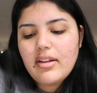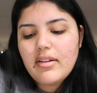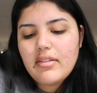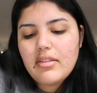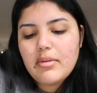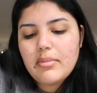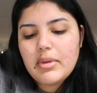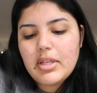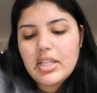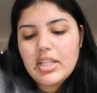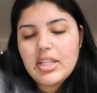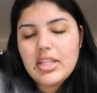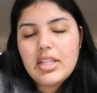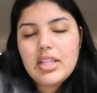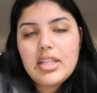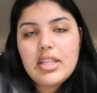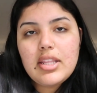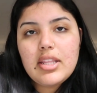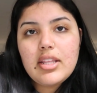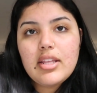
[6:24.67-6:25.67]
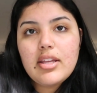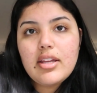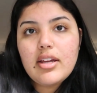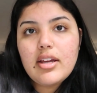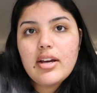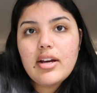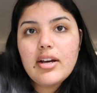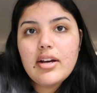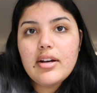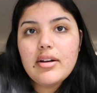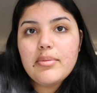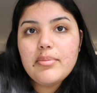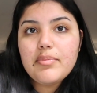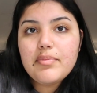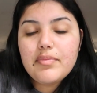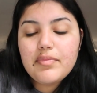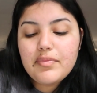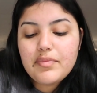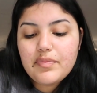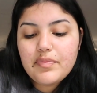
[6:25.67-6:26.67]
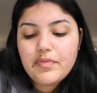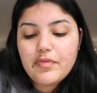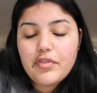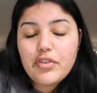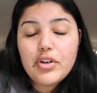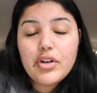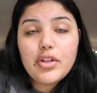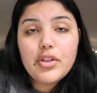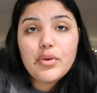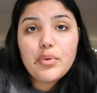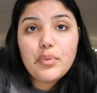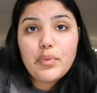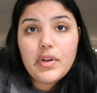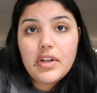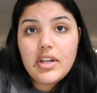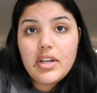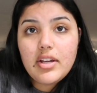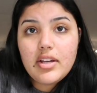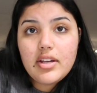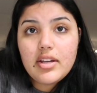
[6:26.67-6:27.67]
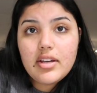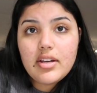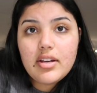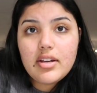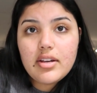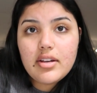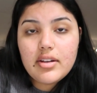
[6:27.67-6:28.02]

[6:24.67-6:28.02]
of the month um, for another week.